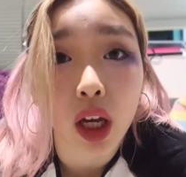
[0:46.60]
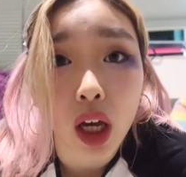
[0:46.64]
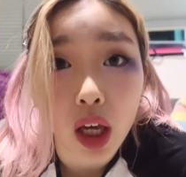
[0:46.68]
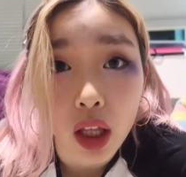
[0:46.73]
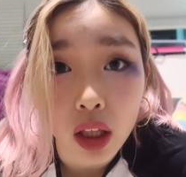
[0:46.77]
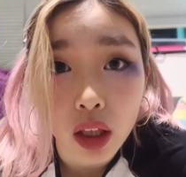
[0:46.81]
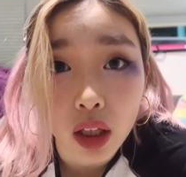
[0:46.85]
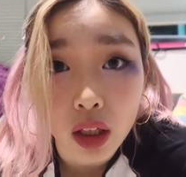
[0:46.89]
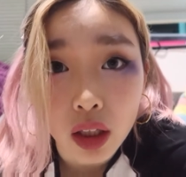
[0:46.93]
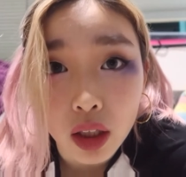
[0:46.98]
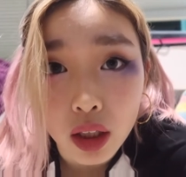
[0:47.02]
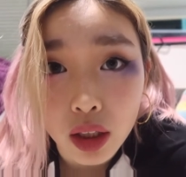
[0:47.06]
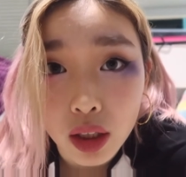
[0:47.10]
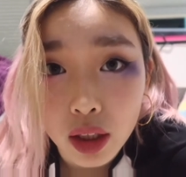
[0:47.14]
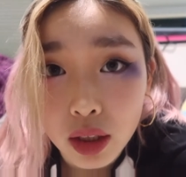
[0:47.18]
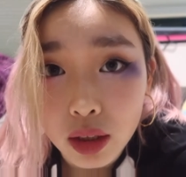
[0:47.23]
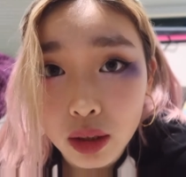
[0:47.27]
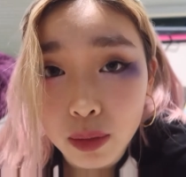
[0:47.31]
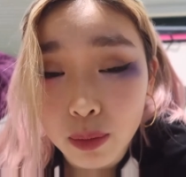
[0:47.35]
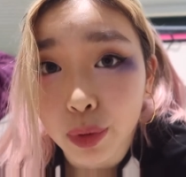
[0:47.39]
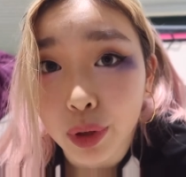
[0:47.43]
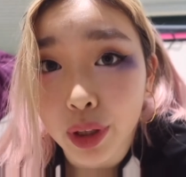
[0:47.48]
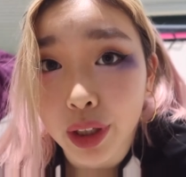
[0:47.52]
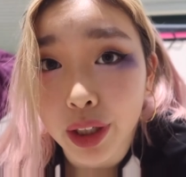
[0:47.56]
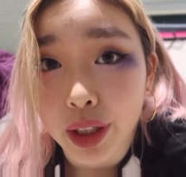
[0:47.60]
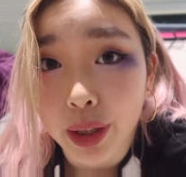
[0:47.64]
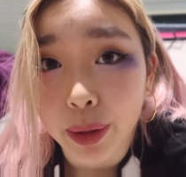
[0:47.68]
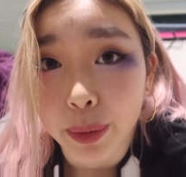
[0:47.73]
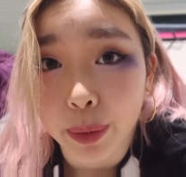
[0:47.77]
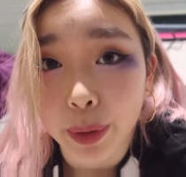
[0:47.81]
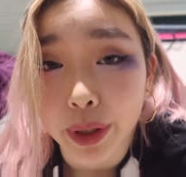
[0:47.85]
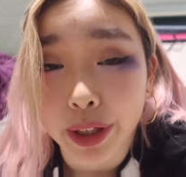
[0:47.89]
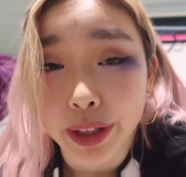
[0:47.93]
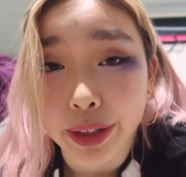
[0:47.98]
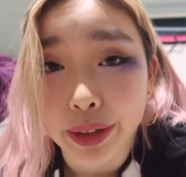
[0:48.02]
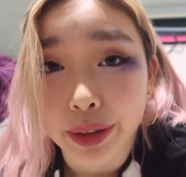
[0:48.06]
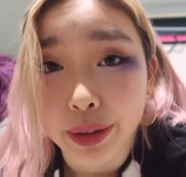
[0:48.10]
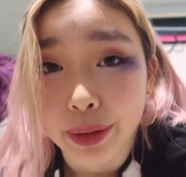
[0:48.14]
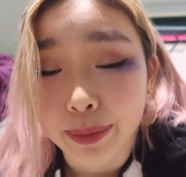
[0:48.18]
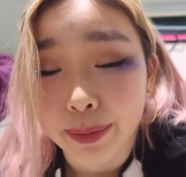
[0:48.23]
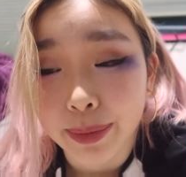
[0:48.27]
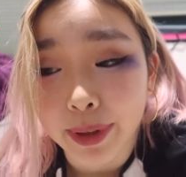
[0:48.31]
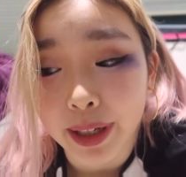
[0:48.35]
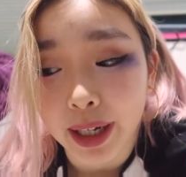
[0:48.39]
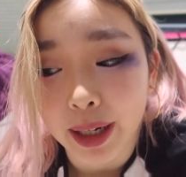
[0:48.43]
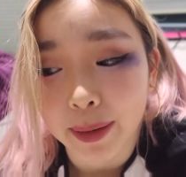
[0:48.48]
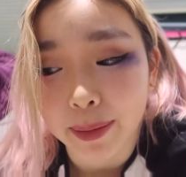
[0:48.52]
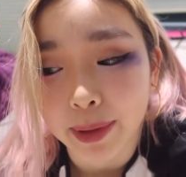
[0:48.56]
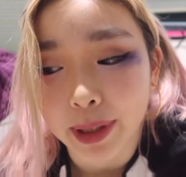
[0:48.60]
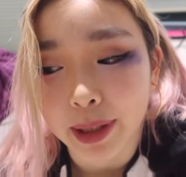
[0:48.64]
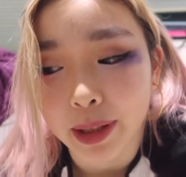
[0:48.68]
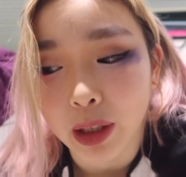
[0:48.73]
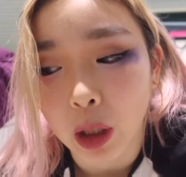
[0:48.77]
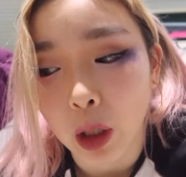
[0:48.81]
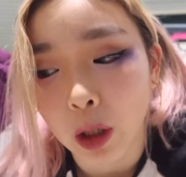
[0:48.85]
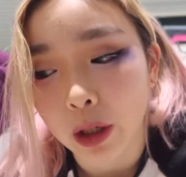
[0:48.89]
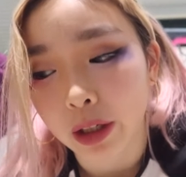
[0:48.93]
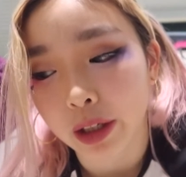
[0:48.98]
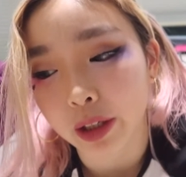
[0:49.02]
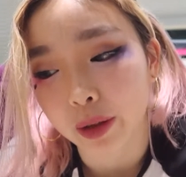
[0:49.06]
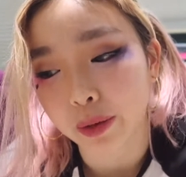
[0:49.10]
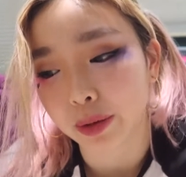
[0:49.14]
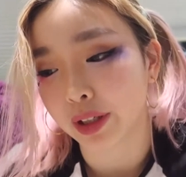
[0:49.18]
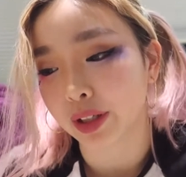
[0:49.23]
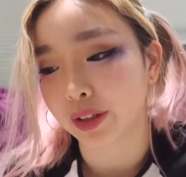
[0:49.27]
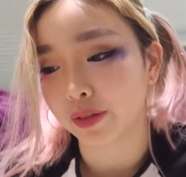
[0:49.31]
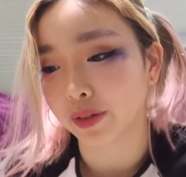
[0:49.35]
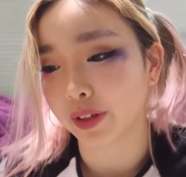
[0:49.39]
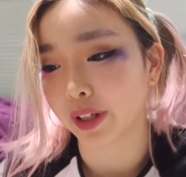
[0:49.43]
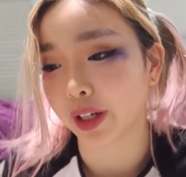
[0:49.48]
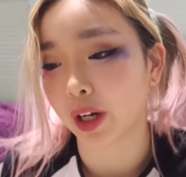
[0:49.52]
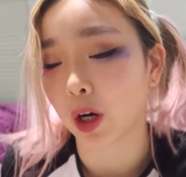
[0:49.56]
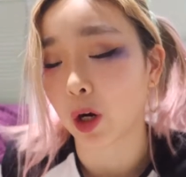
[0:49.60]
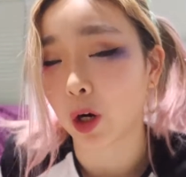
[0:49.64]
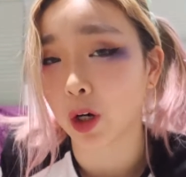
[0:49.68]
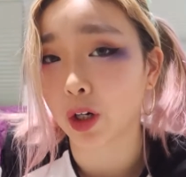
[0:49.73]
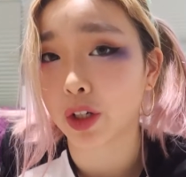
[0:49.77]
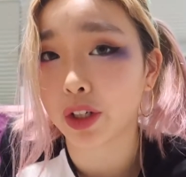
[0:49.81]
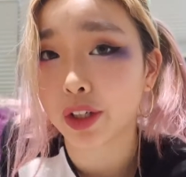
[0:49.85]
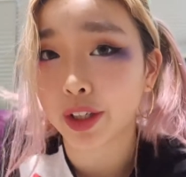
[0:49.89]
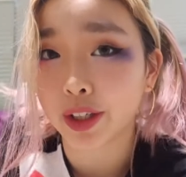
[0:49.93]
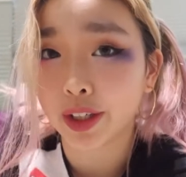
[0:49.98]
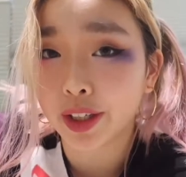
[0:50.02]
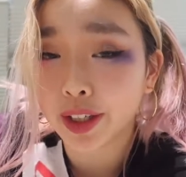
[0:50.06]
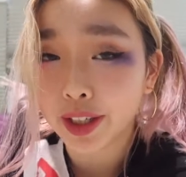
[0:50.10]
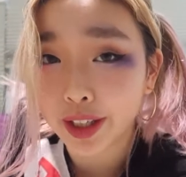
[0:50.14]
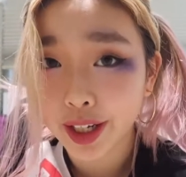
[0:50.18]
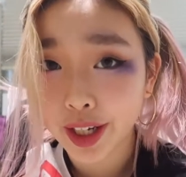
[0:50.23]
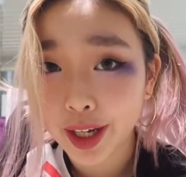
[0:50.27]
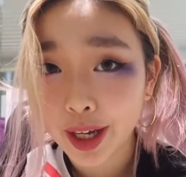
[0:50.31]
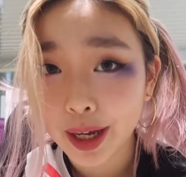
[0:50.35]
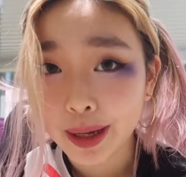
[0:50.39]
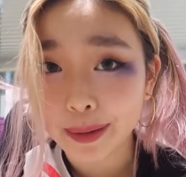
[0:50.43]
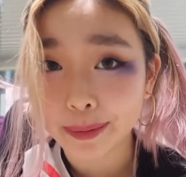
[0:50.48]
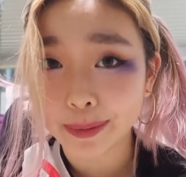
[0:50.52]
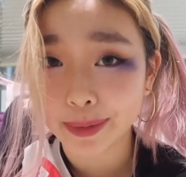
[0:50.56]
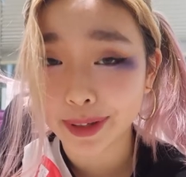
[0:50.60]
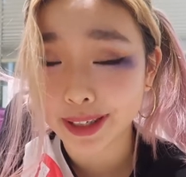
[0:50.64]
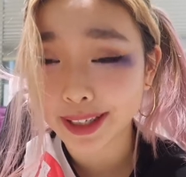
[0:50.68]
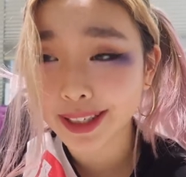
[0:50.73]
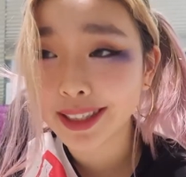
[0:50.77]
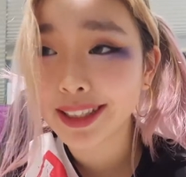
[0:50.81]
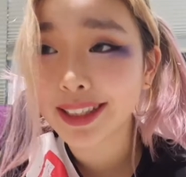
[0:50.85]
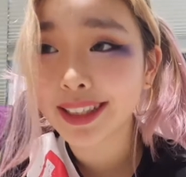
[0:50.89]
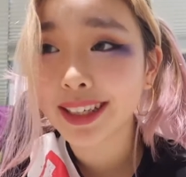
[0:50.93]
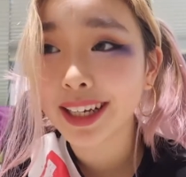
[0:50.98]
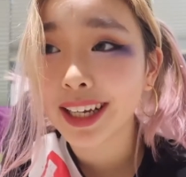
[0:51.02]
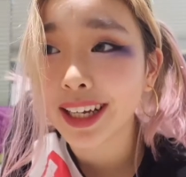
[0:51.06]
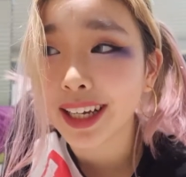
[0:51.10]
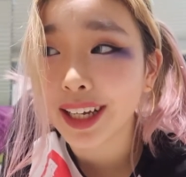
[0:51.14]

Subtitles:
I think I did pretty well, but I mean Harley Quinn's really hard to miss